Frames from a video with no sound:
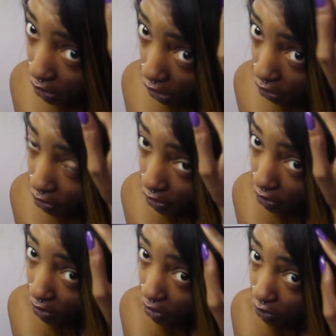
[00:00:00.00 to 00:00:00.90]
the color that
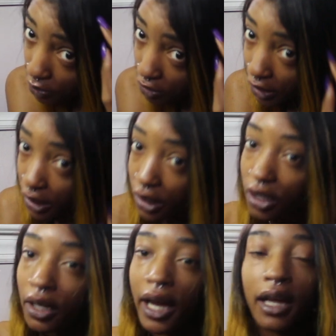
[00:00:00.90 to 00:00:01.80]
was right
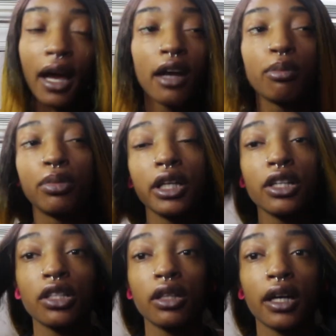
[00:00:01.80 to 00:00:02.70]
here, and I
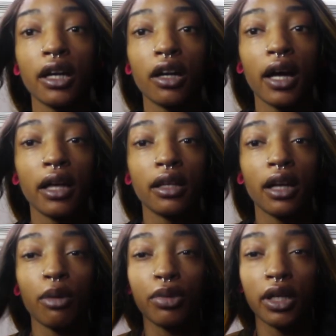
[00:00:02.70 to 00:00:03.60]
bleached the hair and then
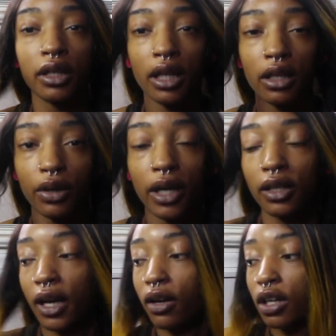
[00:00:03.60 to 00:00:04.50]
I put yellow hair
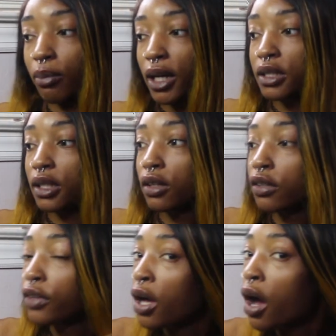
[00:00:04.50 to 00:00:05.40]
dye on it
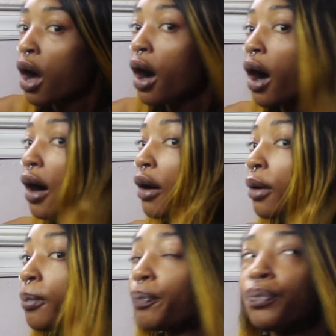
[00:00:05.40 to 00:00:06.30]
myself.
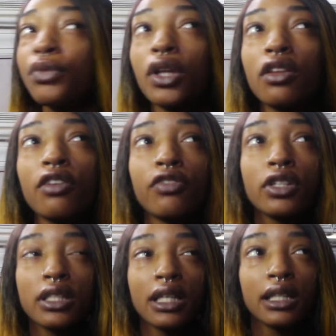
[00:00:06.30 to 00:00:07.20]
The
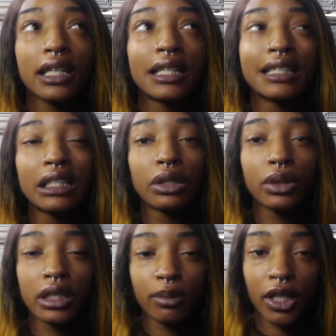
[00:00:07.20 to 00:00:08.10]
first thing that I did
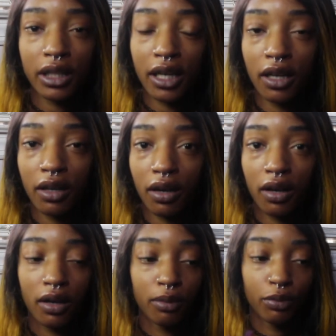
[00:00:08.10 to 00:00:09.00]
notice about the hair,
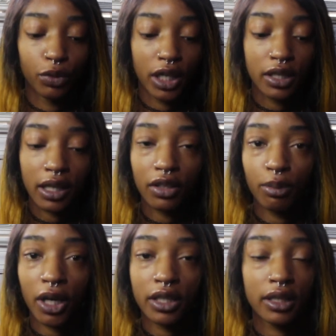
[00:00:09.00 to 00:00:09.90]
when I took it out the
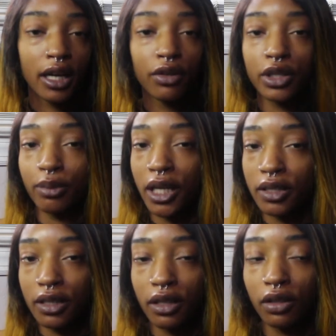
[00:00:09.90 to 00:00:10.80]
box, the hair was
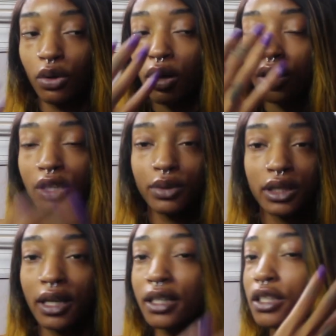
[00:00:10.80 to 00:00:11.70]
amazing. The quality was
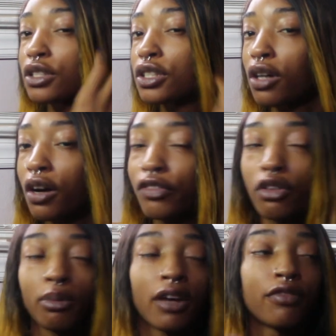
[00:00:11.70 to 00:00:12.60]
nice. It's soft,
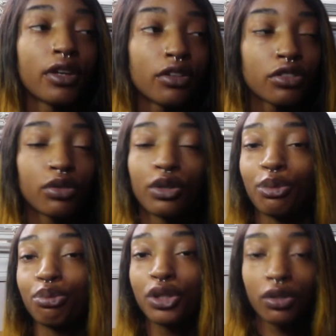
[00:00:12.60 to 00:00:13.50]
run my fingers through
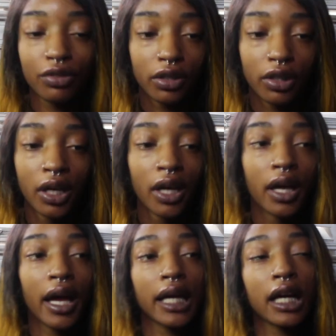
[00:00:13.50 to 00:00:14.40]
it, beautiful.
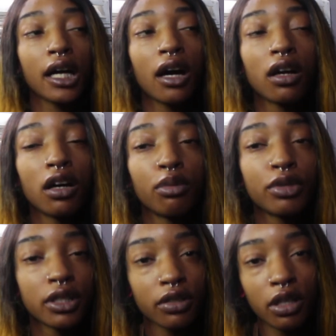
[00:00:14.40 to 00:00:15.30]
And I got a
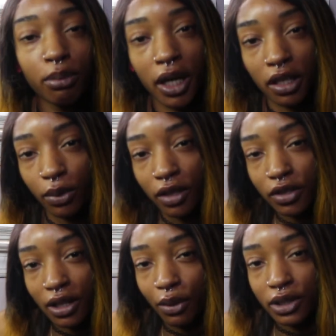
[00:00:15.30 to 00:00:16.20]
Brazilian body wave,
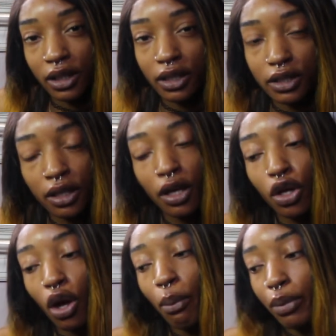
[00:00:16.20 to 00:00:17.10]
so that was nice.
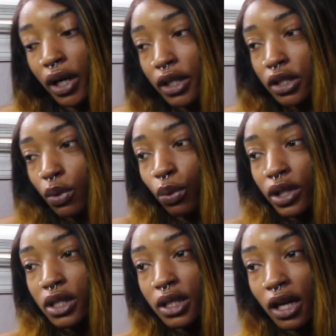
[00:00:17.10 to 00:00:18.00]
But
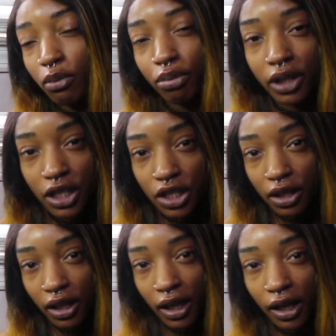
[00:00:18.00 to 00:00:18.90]
once I
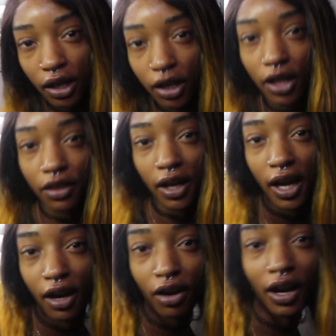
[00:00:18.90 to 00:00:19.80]
bleached the hair
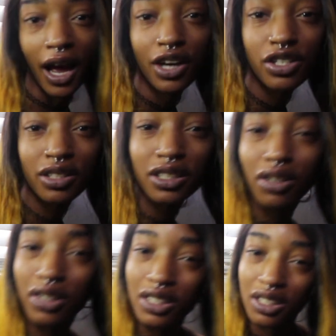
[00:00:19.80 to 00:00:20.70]
actually
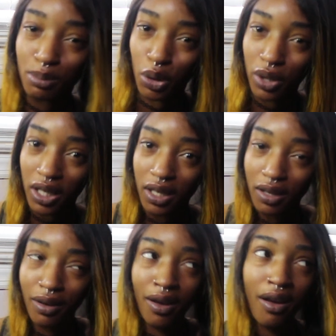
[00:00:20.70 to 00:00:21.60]
started
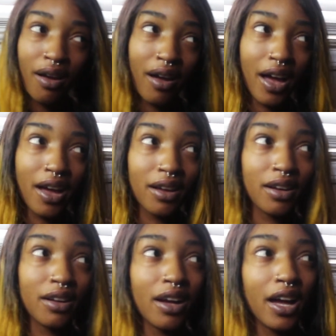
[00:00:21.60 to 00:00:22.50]
smoking,
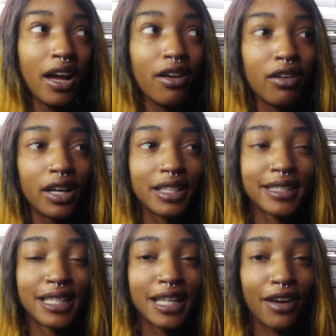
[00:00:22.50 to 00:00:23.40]
and hair has
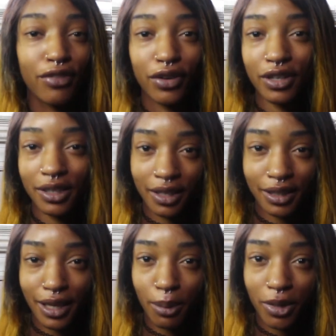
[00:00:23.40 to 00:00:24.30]
never
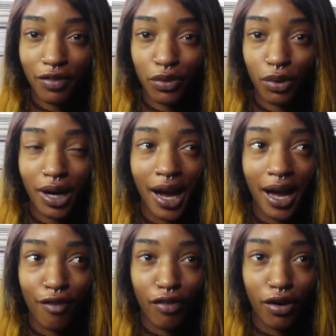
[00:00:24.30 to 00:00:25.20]
done that before,
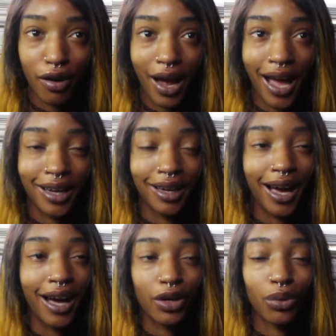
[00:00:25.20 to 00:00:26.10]
ever. And
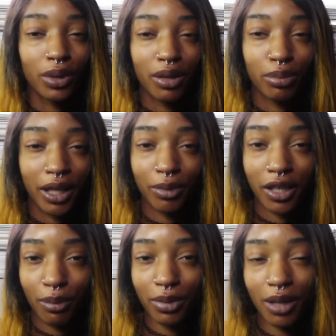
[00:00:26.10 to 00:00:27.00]
I don't want to blame the
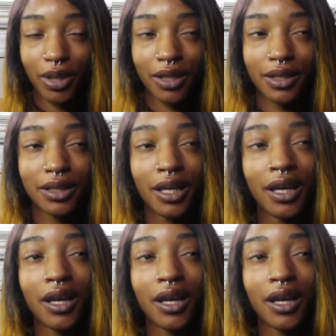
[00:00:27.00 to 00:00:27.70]
company because